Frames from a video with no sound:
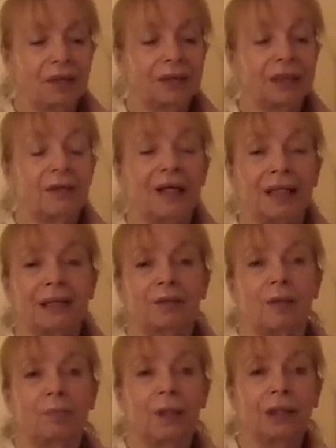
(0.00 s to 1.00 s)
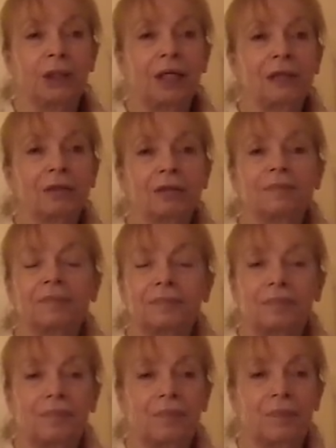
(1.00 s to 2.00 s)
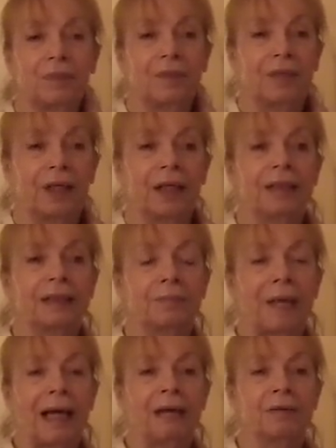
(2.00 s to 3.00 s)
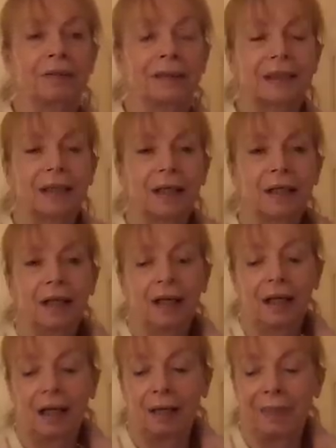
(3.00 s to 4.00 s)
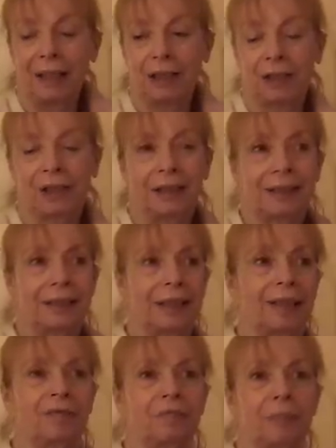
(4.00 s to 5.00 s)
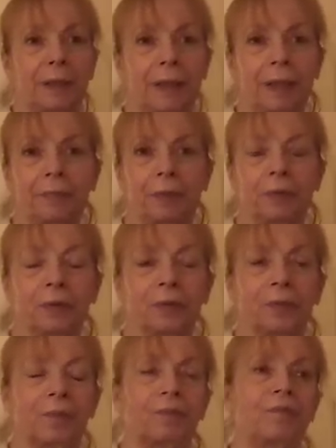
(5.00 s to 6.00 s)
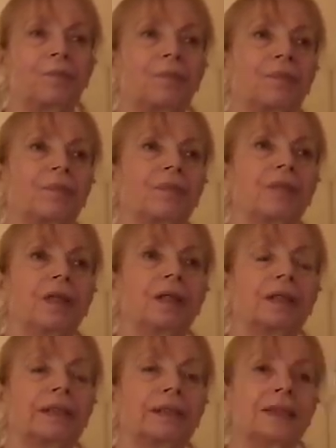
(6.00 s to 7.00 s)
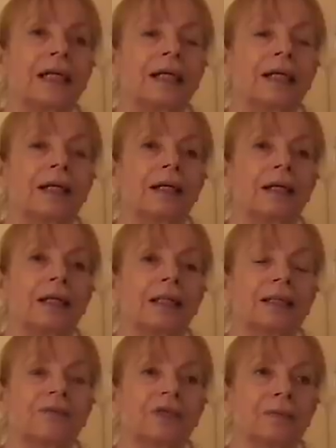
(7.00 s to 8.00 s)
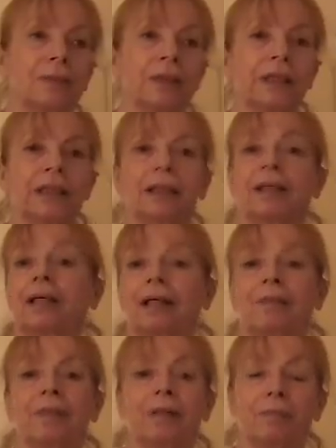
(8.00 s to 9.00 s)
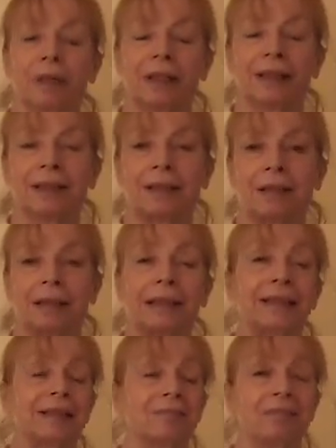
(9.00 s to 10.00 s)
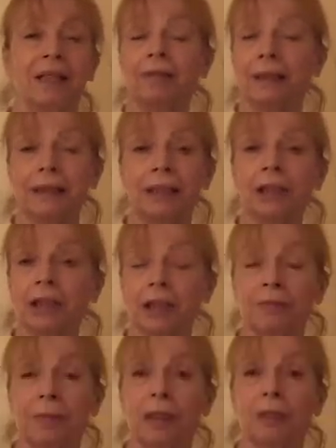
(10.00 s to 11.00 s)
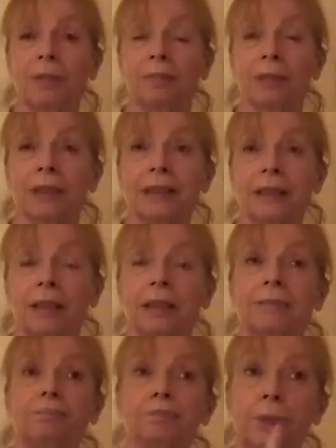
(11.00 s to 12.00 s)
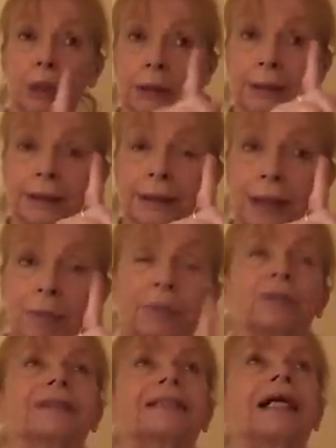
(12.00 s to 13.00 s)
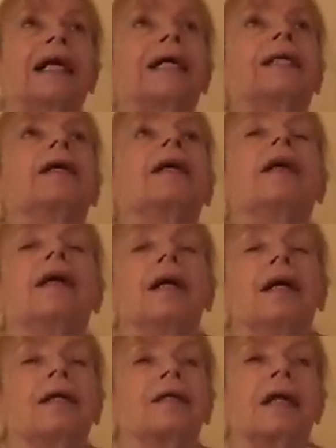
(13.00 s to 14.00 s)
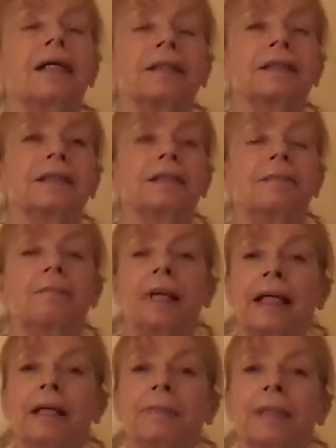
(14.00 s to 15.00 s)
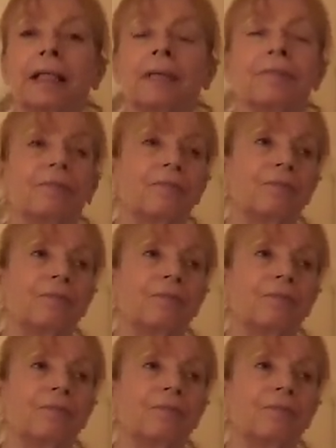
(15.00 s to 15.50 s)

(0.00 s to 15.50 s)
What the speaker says: So that's what my channel is about. I'm actually sick of people saying it's for the money. I'm not monetized. No intention of becoming monetized, but I will say that maybe